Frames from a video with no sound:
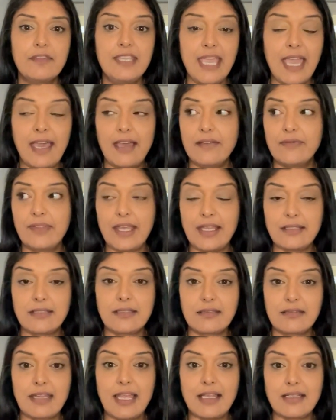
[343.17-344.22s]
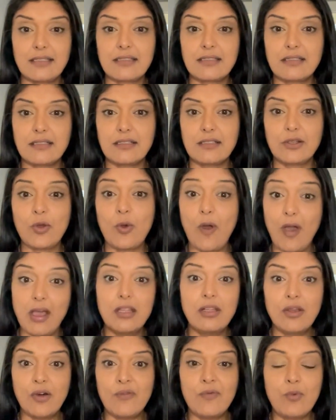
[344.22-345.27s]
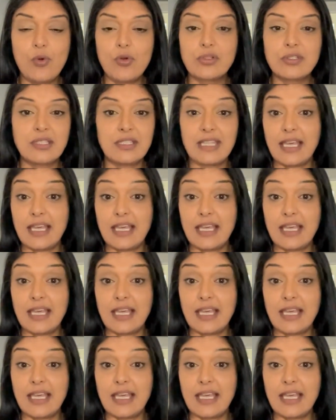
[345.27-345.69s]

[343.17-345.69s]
yeah, that's quite a lot of water